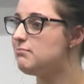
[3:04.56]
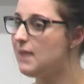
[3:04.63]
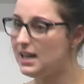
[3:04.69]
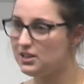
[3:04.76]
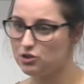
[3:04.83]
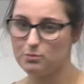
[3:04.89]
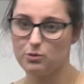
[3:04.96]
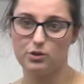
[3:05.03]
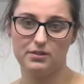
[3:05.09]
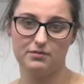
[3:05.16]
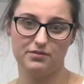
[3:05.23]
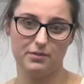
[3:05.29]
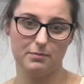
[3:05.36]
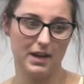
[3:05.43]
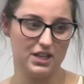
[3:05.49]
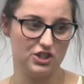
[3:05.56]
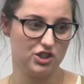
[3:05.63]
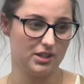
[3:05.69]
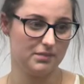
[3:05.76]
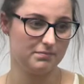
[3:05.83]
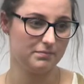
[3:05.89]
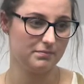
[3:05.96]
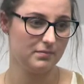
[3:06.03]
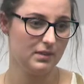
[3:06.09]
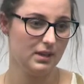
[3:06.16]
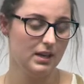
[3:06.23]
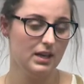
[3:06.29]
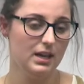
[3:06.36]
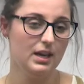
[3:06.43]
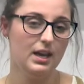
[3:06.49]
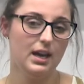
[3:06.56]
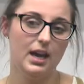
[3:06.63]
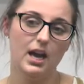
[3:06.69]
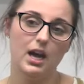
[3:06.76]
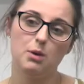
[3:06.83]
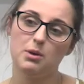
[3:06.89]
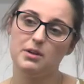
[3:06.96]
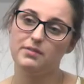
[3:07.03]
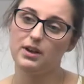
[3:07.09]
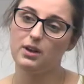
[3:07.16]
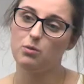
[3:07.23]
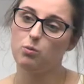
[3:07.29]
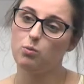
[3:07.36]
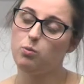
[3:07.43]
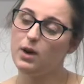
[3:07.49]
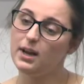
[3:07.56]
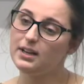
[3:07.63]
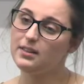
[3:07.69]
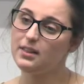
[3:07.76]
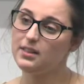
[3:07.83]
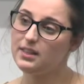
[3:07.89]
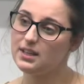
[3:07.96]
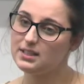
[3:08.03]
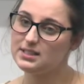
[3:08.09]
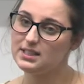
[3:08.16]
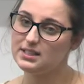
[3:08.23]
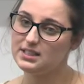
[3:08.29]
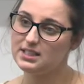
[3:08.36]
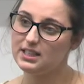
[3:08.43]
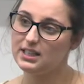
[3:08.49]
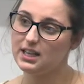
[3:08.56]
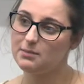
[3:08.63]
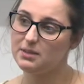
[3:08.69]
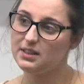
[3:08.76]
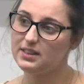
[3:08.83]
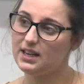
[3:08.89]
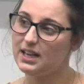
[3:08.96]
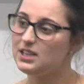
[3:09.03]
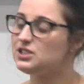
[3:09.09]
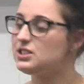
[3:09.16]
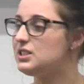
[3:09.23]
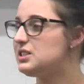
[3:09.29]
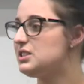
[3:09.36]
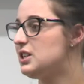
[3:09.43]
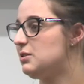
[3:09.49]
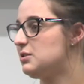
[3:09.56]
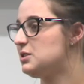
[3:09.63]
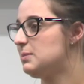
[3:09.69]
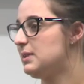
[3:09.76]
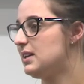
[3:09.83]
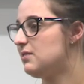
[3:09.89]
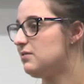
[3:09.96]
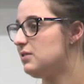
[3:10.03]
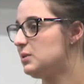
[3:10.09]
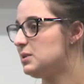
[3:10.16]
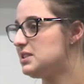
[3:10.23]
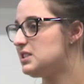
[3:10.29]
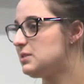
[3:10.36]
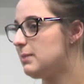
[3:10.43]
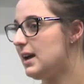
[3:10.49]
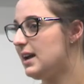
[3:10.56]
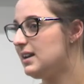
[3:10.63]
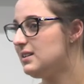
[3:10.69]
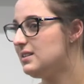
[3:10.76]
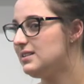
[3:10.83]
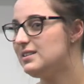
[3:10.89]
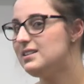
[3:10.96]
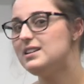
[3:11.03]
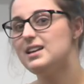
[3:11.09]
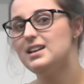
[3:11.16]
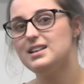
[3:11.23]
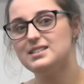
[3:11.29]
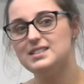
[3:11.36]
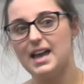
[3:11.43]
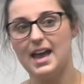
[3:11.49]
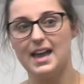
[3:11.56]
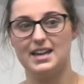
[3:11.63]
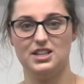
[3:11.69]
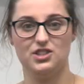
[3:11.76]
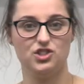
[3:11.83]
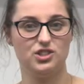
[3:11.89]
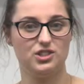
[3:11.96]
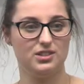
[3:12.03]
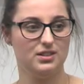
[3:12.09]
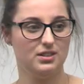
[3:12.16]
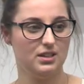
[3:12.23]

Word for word: much more information. However, one of the things that DNA methylation is known to be influenced by is age.